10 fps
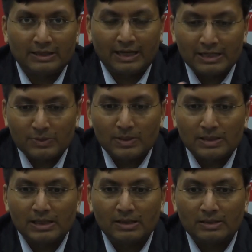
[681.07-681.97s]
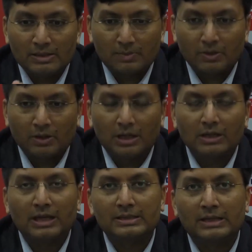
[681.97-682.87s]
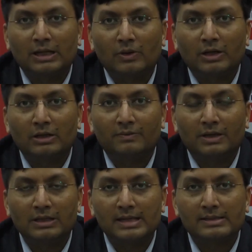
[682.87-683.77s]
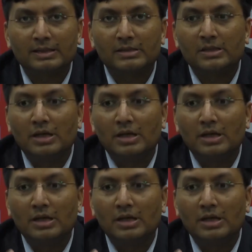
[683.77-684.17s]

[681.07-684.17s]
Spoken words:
And hence, we say this is a product, asset allocator fund as such,